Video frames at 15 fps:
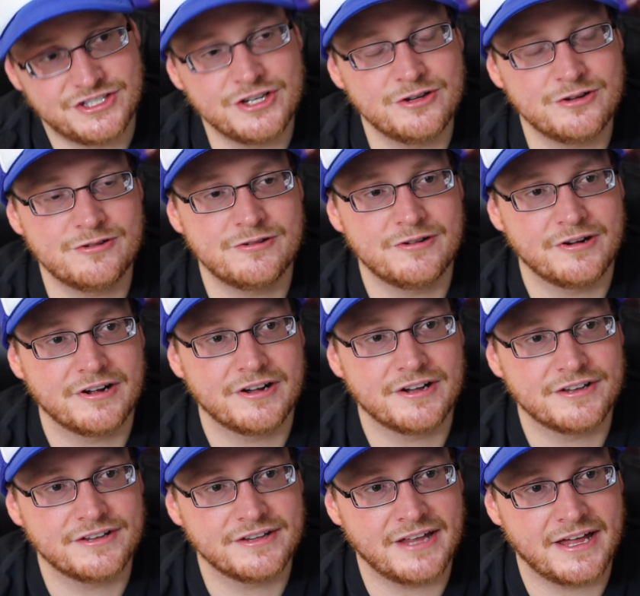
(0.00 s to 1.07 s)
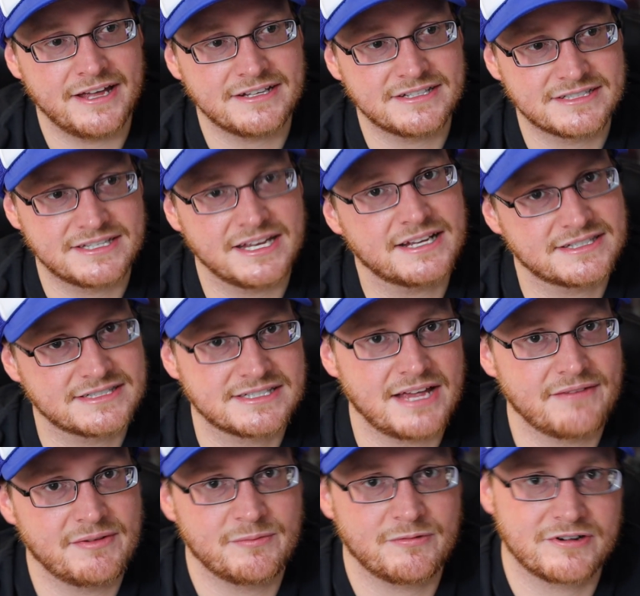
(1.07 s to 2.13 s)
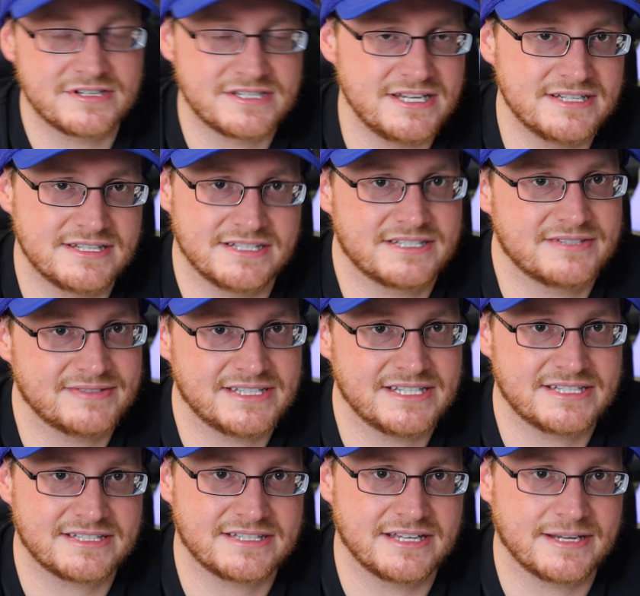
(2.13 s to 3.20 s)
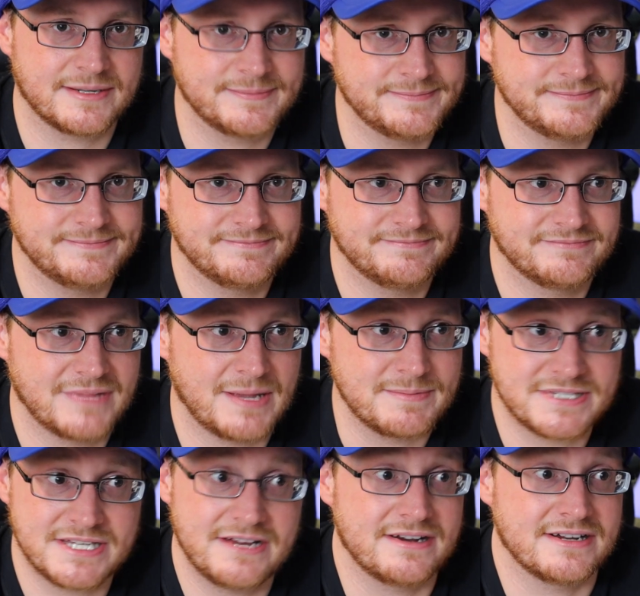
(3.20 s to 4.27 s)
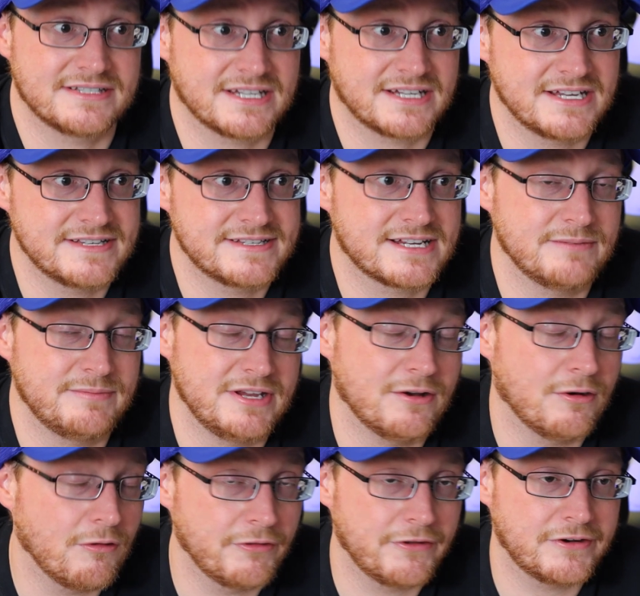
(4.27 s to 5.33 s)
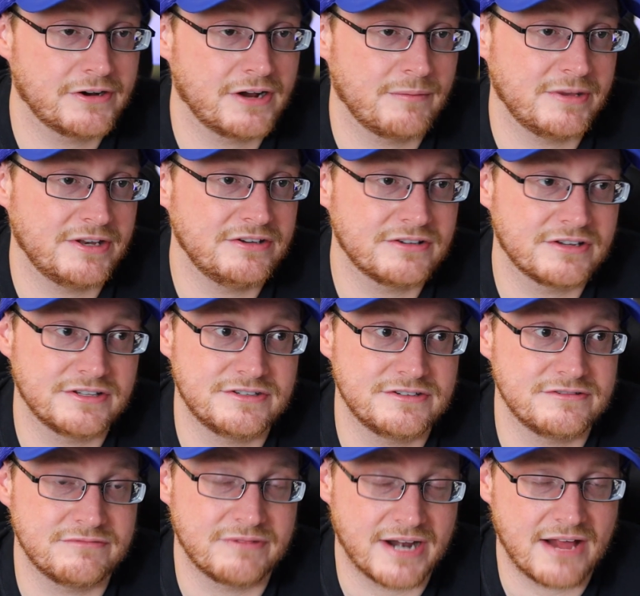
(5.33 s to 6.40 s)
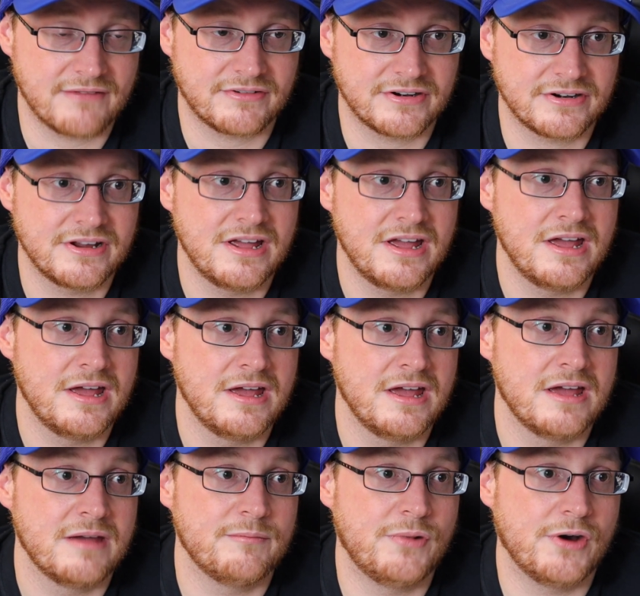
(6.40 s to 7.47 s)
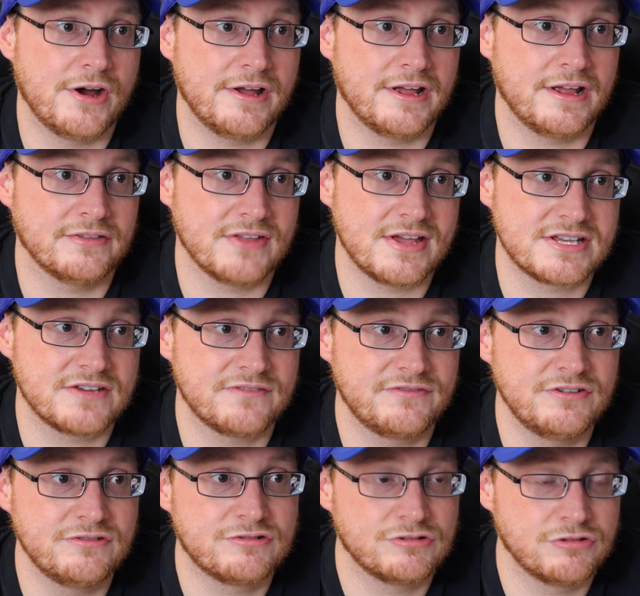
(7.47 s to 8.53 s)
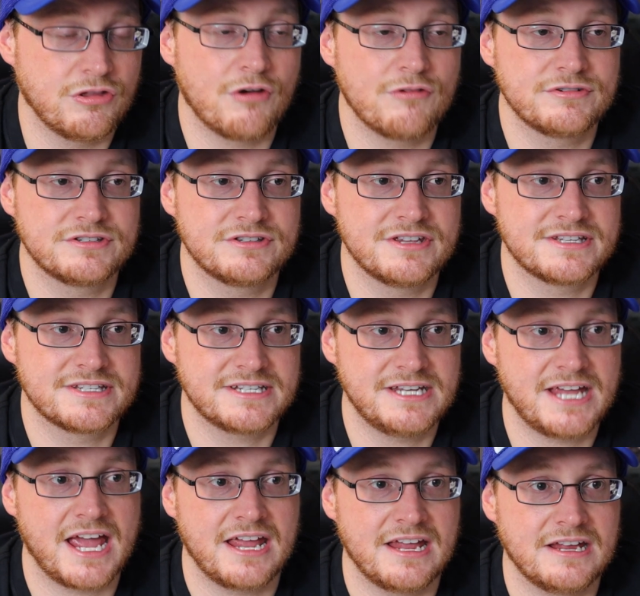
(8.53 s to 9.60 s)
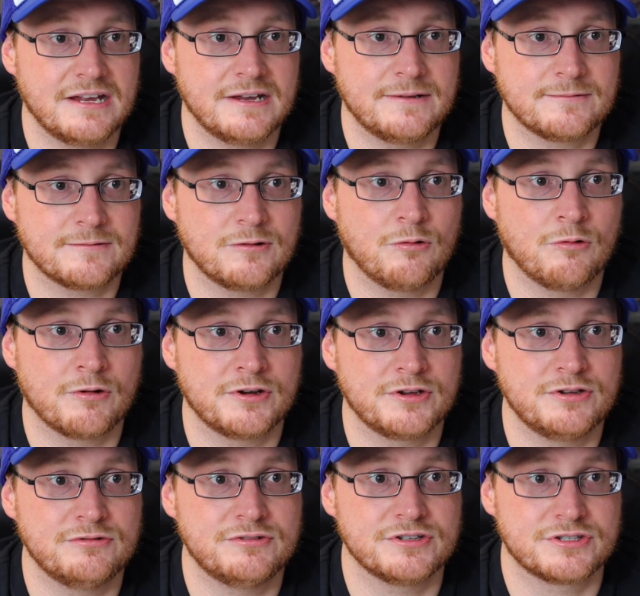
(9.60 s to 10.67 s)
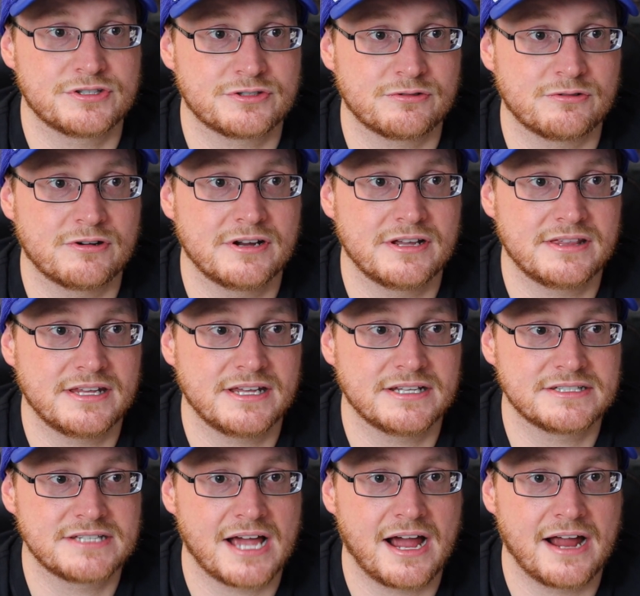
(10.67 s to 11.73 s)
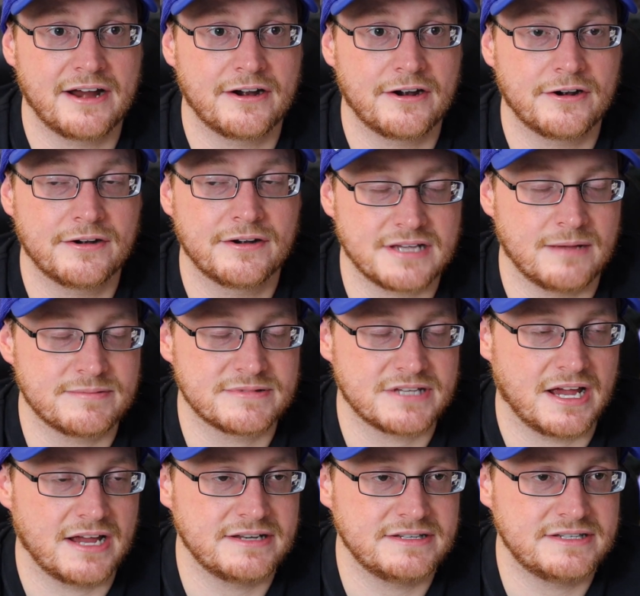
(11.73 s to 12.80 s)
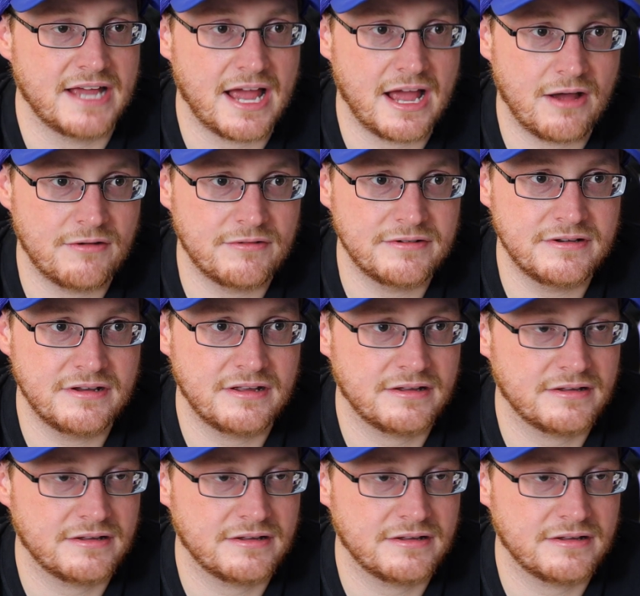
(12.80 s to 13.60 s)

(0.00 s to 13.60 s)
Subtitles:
do like 6, 7 more seasons with this thing. I'm serious, the kids could be older, I mean, you could do whatever. But unless if you close this gate or you destroy the entire Upside Down,